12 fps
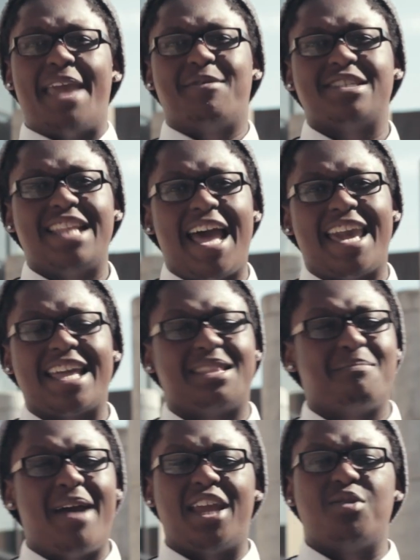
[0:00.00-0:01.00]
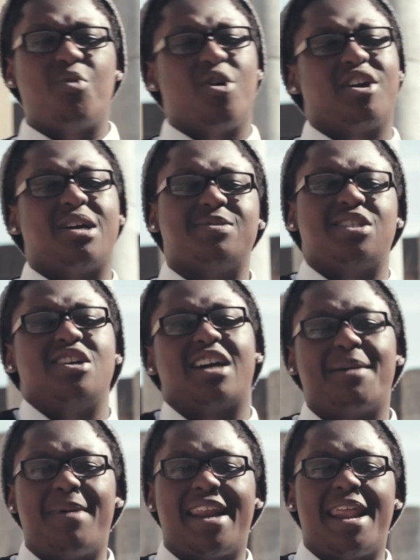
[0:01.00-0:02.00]
hyped because now I got the mic, no more here comes the
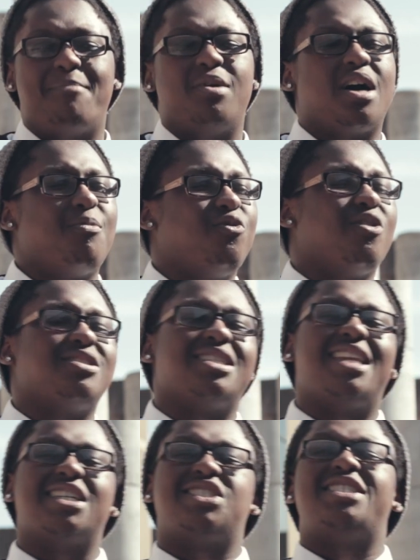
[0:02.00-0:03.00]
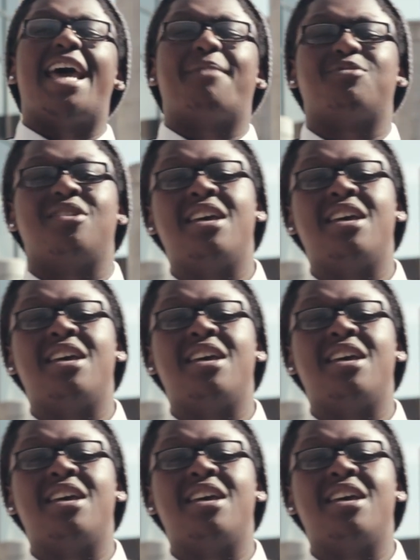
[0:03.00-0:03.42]
hook, I'm out of that book, I moved on to the next chapter.